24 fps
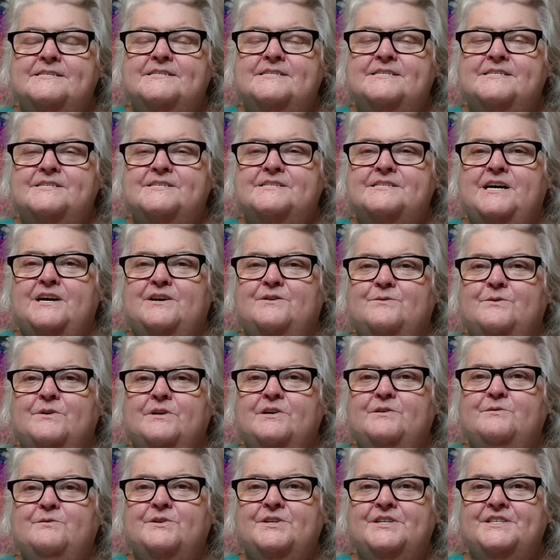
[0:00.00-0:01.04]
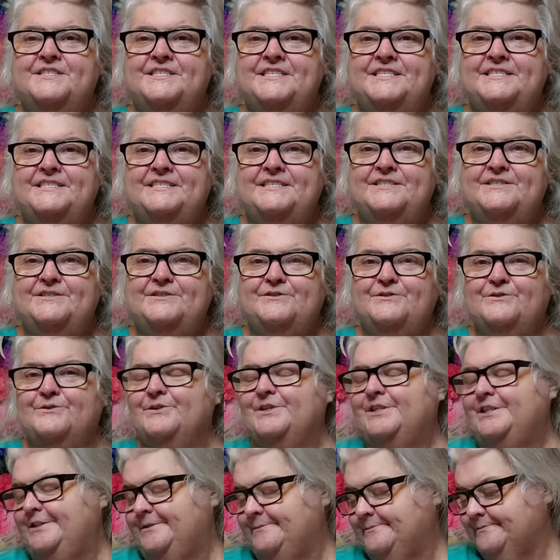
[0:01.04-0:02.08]
because I really want to see season
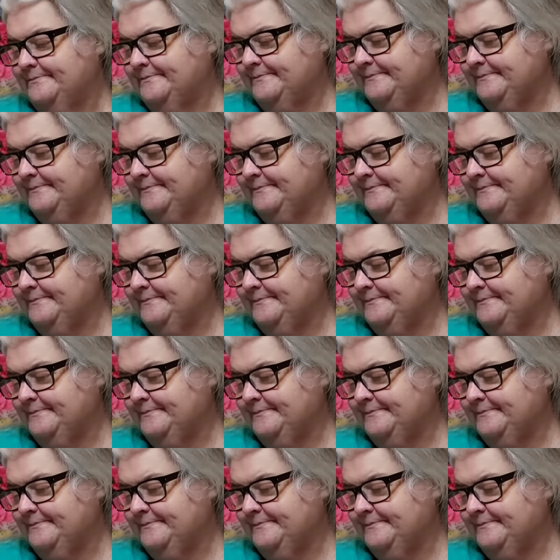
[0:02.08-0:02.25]
three.